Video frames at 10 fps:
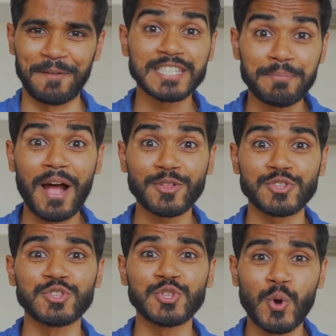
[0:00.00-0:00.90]
It's
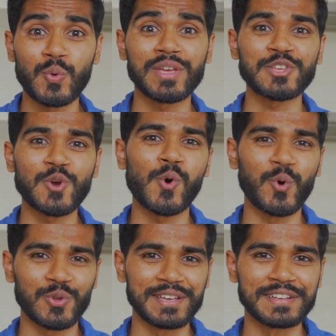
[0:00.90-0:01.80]
about knowing your
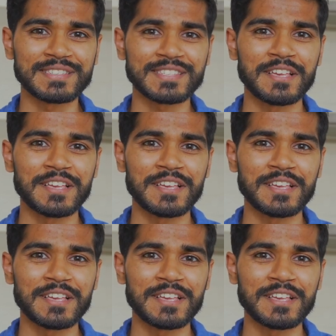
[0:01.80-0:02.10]
audience,